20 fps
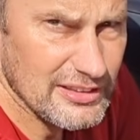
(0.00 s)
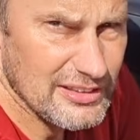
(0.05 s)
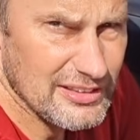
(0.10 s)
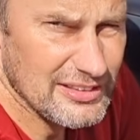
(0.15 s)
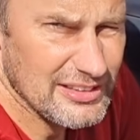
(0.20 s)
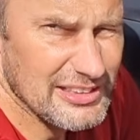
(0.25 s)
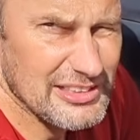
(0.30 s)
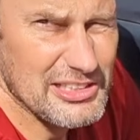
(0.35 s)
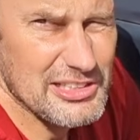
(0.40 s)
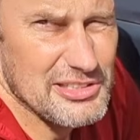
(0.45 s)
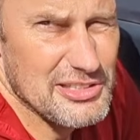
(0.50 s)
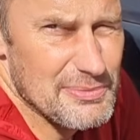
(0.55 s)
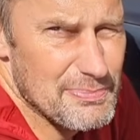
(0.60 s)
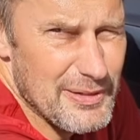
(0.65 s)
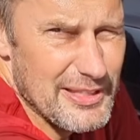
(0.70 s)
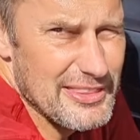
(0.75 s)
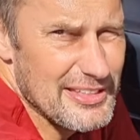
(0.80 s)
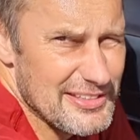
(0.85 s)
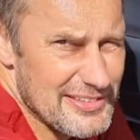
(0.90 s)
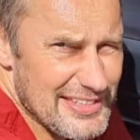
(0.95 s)
I just
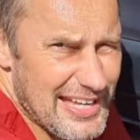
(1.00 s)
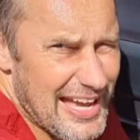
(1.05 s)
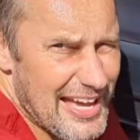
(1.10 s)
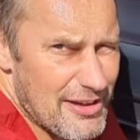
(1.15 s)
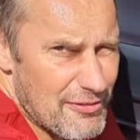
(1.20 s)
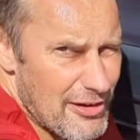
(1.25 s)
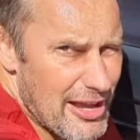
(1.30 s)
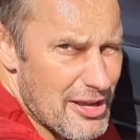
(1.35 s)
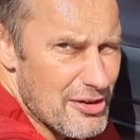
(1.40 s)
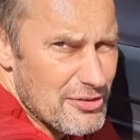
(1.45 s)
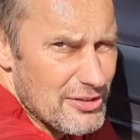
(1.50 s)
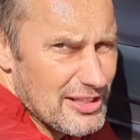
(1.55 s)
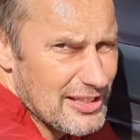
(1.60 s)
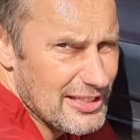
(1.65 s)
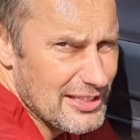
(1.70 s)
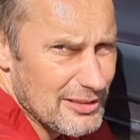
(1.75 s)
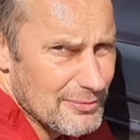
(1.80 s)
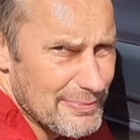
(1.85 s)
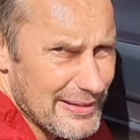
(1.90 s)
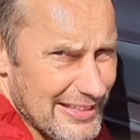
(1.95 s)
spun the tyre around a
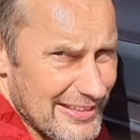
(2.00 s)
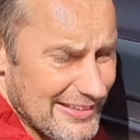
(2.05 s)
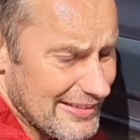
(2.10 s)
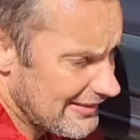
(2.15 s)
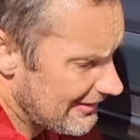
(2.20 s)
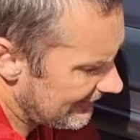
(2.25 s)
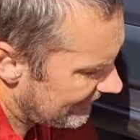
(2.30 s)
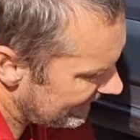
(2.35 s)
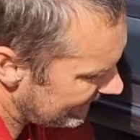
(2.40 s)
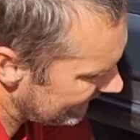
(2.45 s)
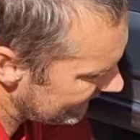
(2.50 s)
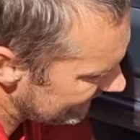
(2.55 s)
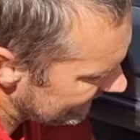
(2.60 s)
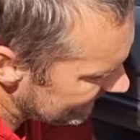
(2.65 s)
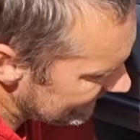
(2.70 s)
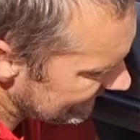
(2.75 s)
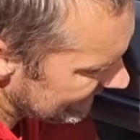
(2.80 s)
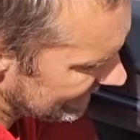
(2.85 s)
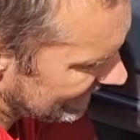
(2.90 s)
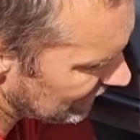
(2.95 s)
little bit here.
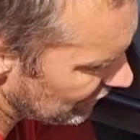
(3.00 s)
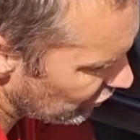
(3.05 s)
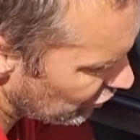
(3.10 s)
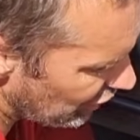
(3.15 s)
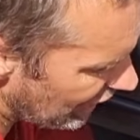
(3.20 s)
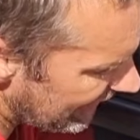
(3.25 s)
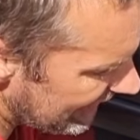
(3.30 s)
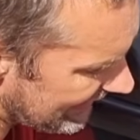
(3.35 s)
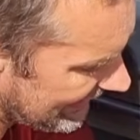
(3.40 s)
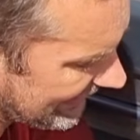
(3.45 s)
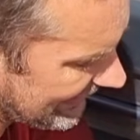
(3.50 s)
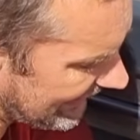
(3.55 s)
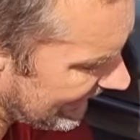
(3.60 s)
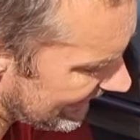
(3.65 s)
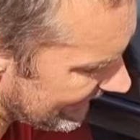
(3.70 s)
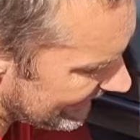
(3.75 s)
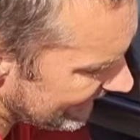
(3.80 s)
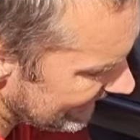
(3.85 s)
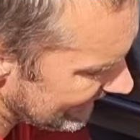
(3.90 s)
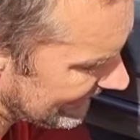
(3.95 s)
Try it
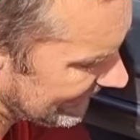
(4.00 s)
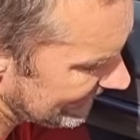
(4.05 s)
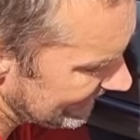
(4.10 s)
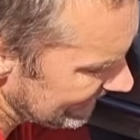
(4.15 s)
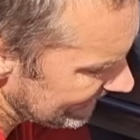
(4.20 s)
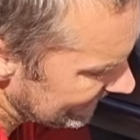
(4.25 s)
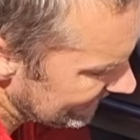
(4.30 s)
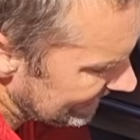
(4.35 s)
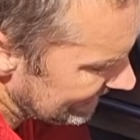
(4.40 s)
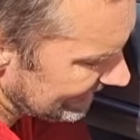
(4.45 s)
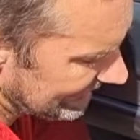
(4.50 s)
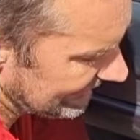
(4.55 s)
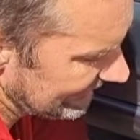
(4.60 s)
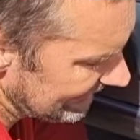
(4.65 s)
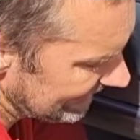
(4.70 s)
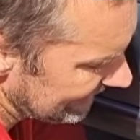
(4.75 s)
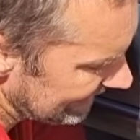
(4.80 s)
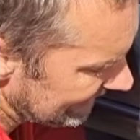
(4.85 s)
again.